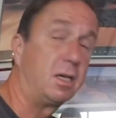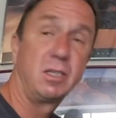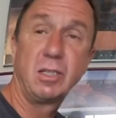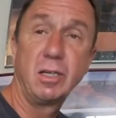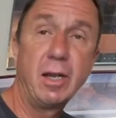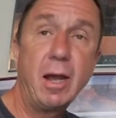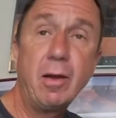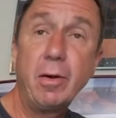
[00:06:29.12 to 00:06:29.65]
So
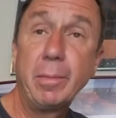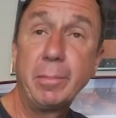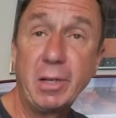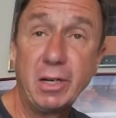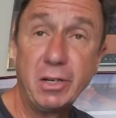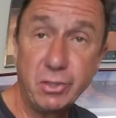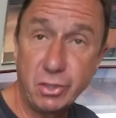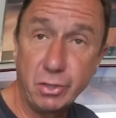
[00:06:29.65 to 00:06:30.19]
now I'm
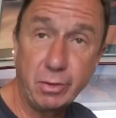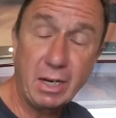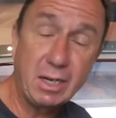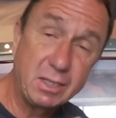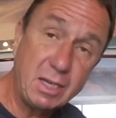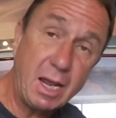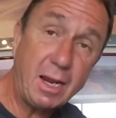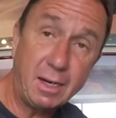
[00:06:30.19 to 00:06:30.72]
going to do
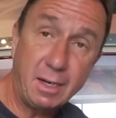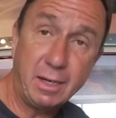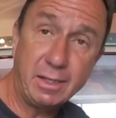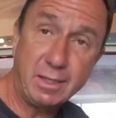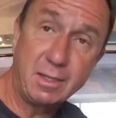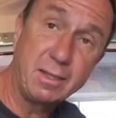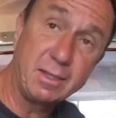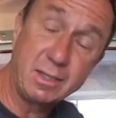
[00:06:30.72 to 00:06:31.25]
exactly
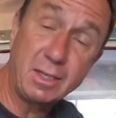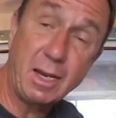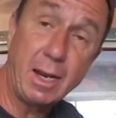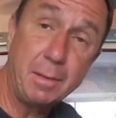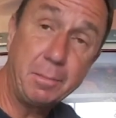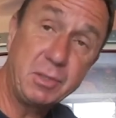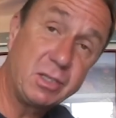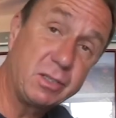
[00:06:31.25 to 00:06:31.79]
the
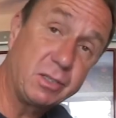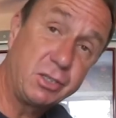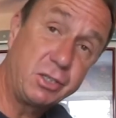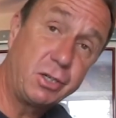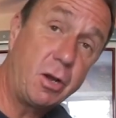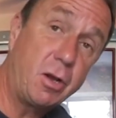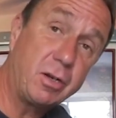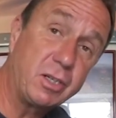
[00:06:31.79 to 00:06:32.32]
same to the
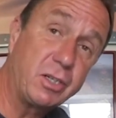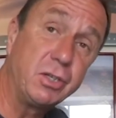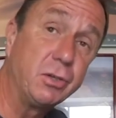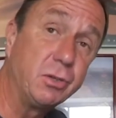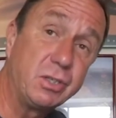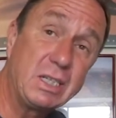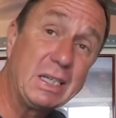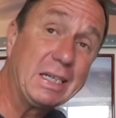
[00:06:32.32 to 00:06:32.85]
shot
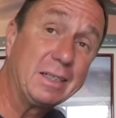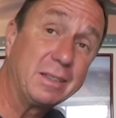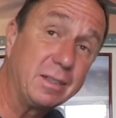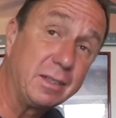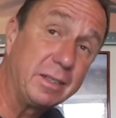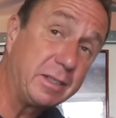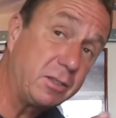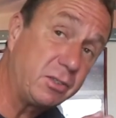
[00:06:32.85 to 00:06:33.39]
using the
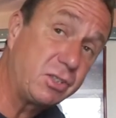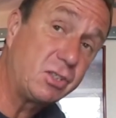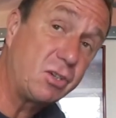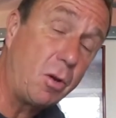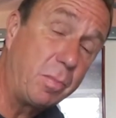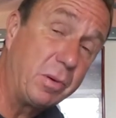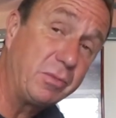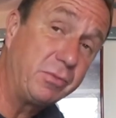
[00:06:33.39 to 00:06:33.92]
little
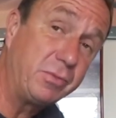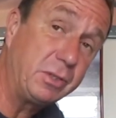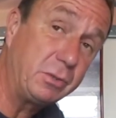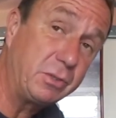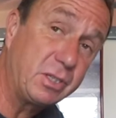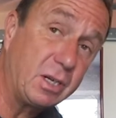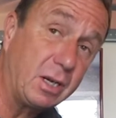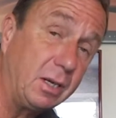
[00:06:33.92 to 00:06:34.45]
stopper
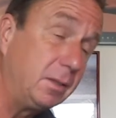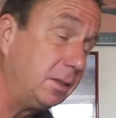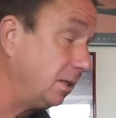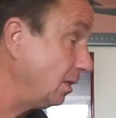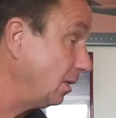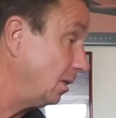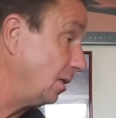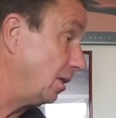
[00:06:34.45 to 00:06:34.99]
filter,
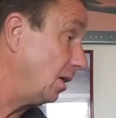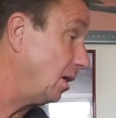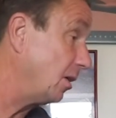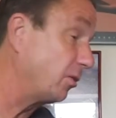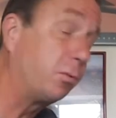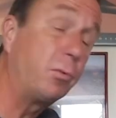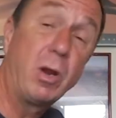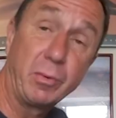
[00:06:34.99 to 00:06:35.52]

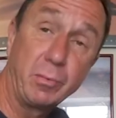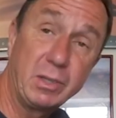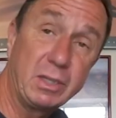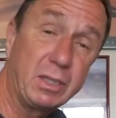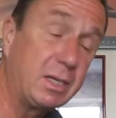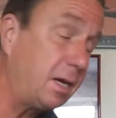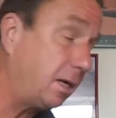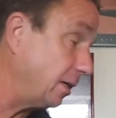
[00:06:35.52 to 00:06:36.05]
the one with the
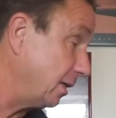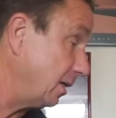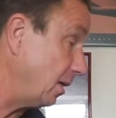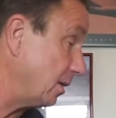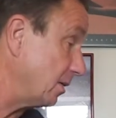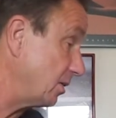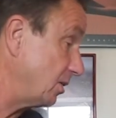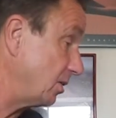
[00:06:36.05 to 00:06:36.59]
color
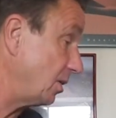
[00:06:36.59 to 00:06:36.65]
cast.